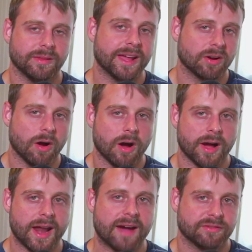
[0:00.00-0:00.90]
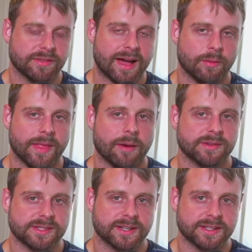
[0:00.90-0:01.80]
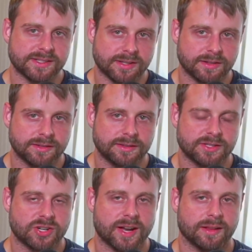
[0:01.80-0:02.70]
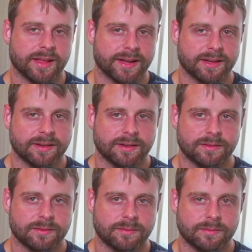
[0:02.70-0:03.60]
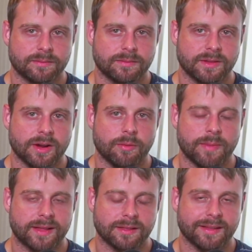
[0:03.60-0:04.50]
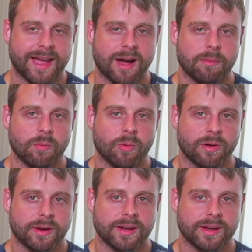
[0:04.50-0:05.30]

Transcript: later on after that, when that wasn't a concern, to try to like, you know, make the layout more